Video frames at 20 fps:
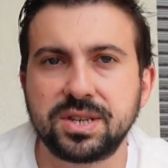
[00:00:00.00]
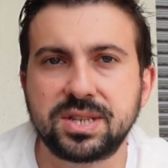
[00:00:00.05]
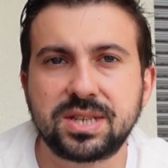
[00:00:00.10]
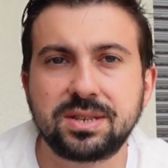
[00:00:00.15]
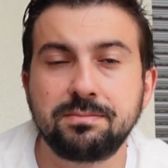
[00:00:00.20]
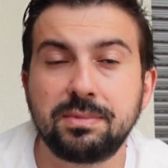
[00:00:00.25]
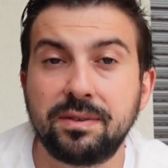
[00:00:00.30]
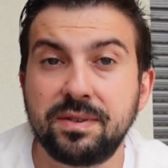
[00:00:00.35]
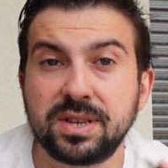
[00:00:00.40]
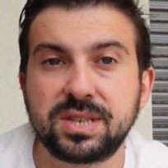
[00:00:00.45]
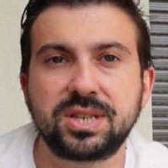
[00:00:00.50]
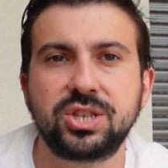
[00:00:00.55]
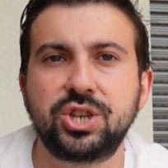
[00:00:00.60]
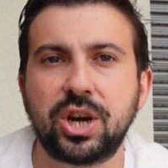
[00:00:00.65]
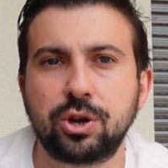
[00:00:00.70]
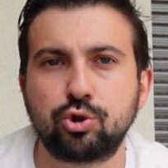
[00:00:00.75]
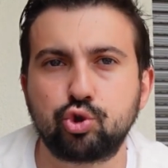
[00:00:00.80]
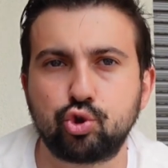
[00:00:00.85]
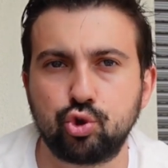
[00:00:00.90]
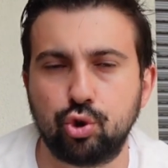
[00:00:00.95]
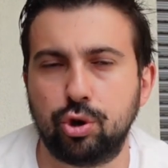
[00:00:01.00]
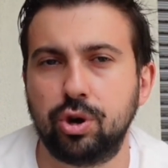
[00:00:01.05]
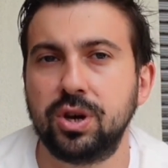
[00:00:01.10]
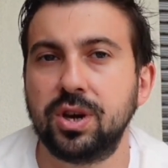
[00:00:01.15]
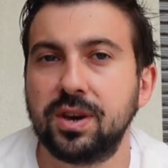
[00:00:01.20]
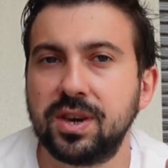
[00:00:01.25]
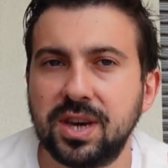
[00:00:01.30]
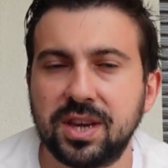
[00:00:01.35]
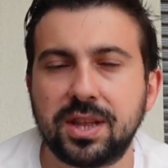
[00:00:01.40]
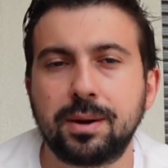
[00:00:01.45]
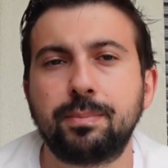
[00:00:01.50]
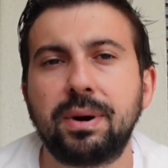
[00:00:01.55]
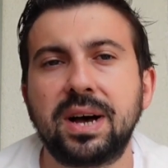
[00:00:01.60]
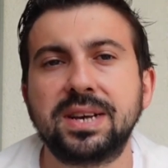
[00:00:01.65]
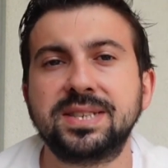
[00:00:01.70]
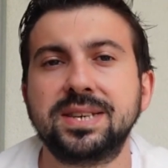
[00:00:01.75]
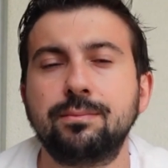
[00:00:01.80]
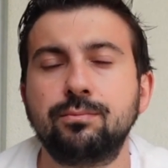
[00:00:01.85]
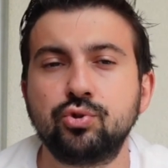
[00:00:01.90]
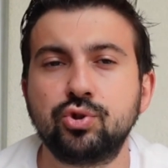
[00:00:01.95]
Building expenses, heating and hot
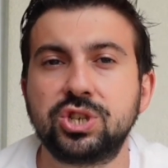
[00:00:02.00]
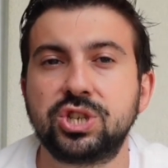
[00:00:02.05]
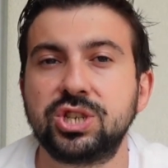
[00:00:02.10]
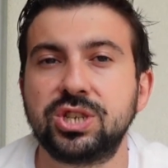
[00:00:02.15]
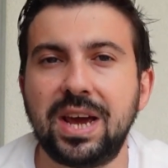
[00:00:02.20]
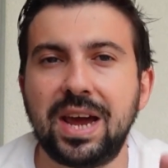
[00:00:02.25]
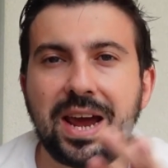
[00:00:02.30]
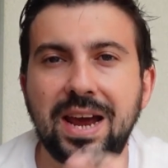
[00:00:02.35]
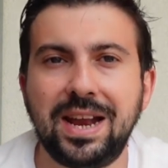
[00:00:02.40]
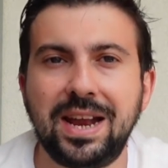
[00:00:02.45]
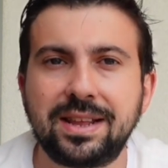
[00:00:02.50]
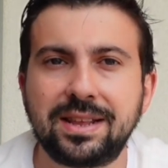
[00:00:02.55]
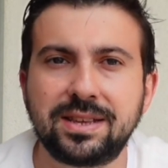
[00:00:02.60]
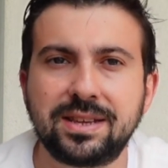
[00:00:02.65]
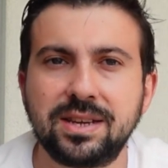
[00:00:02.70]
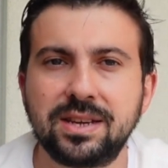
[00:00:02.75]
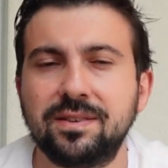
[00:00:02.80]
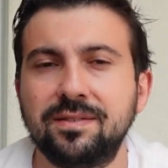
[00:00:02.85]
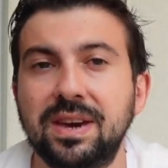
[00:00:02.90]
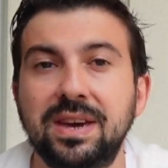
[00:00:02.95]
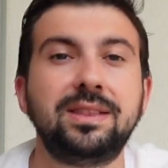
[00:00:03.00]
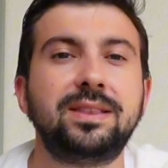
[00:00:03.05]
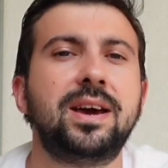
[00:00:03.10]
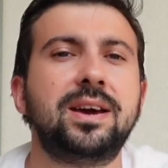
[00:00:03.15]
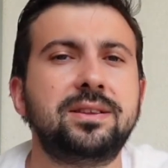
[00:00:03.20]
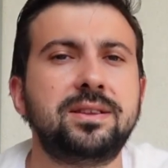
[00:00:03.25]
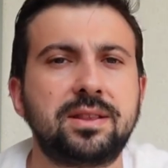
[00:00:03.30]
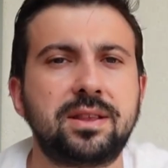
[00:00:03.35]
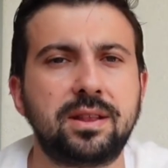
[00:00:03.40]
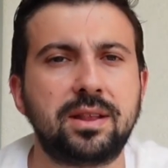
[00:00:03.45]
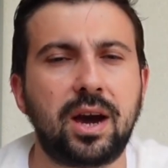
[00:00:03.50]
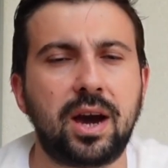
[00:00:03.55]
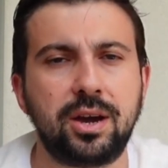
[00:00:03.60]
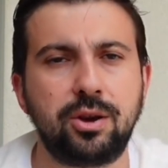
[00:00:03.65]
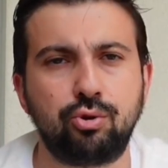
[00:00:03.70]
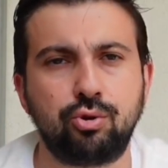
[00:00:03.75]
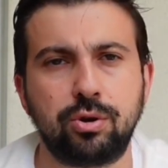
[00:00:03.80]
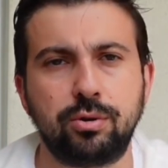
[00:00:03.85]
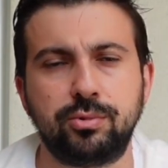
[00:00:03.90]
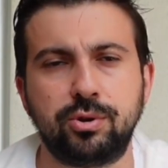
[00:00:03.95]
water, or sometimes electricity and internet can
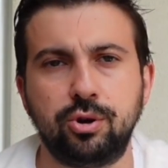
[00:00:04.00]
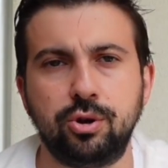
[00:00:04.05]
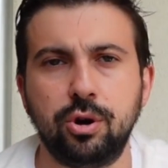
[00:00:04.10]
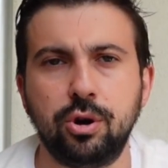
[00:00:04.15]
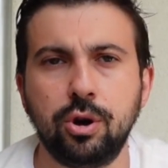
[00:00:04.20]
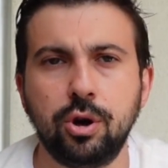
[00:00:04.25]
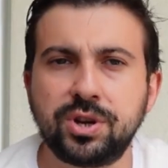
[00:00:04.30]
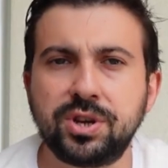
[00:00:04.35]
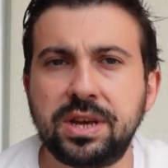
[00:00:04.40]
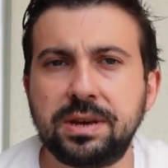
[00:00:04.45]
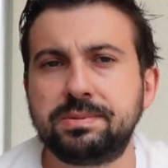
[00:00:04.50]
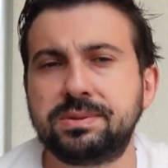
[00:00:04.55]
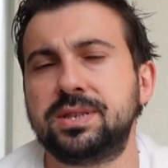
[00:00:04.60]
also be included.